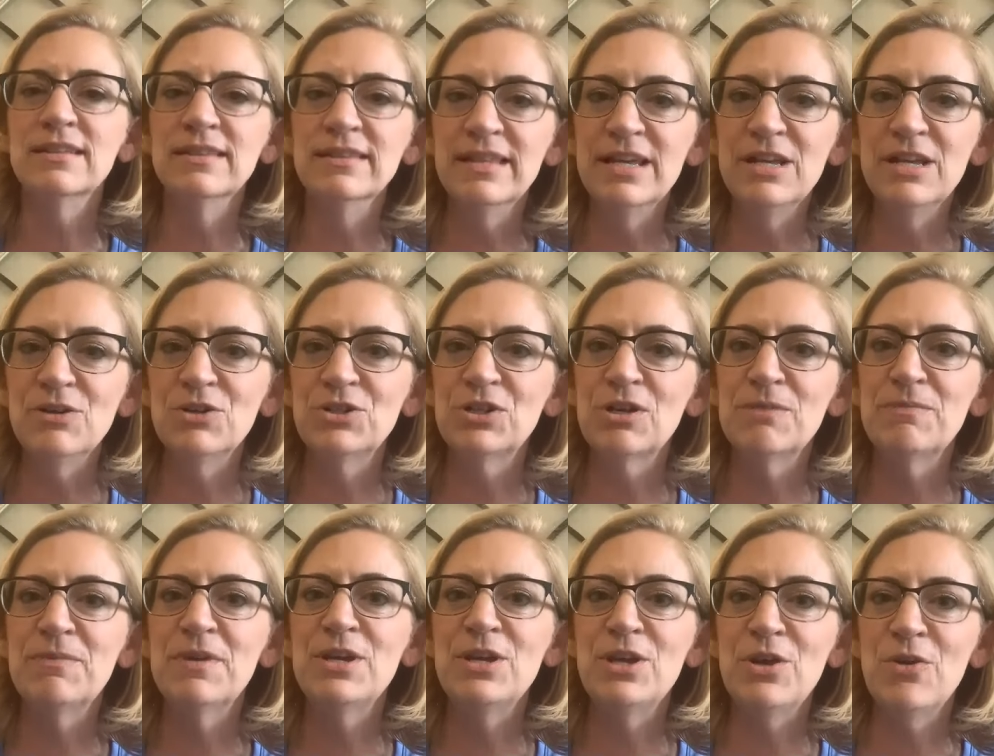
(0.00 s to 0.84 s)
the
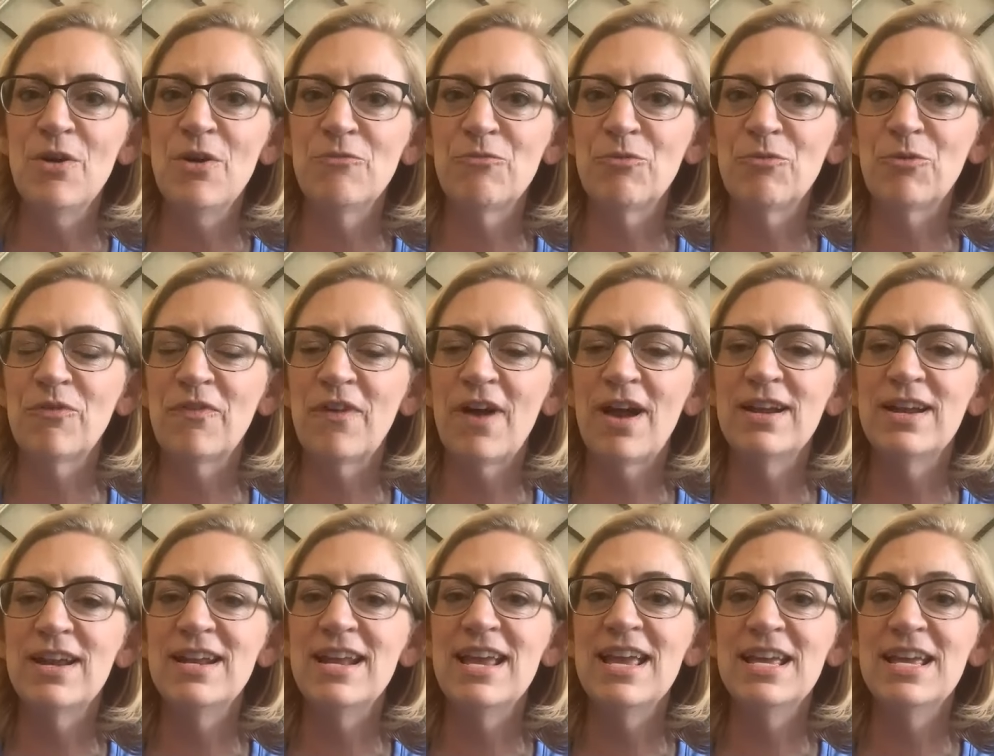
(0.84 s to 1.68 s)
leadership that you have
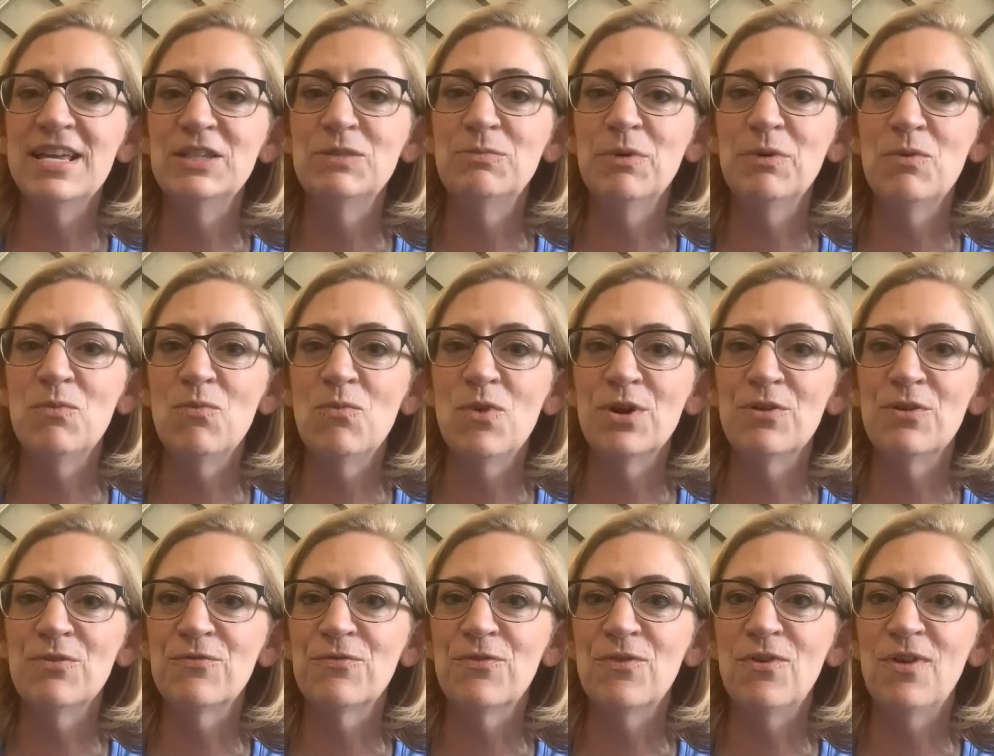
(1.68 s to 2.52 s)
provided. It has been
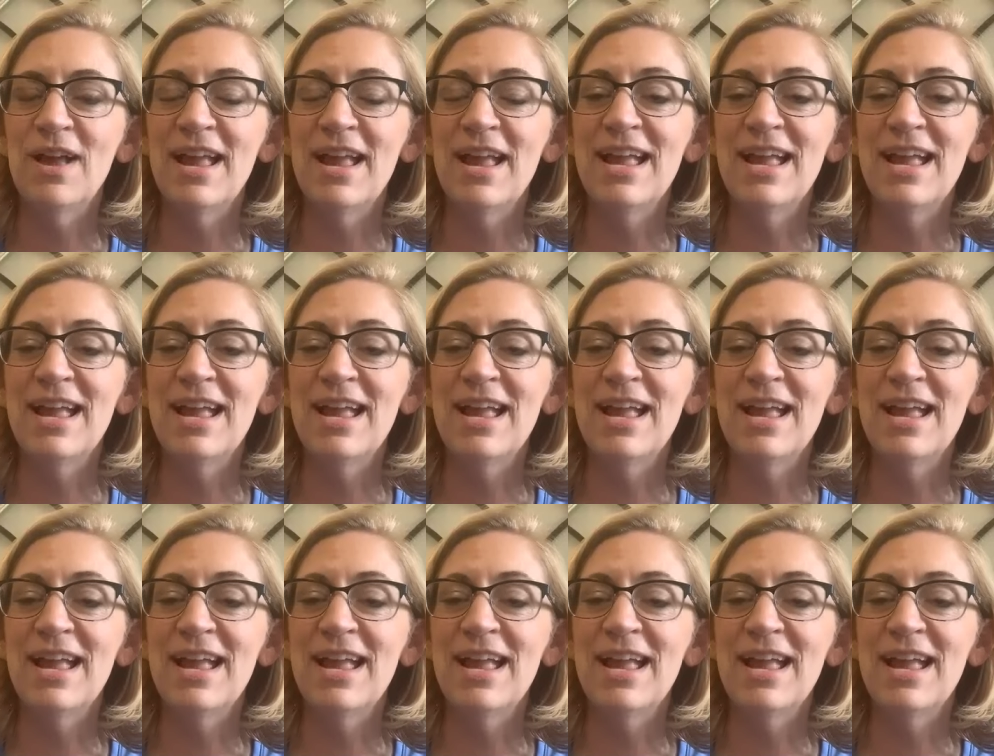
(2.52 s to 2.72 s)
wonderful.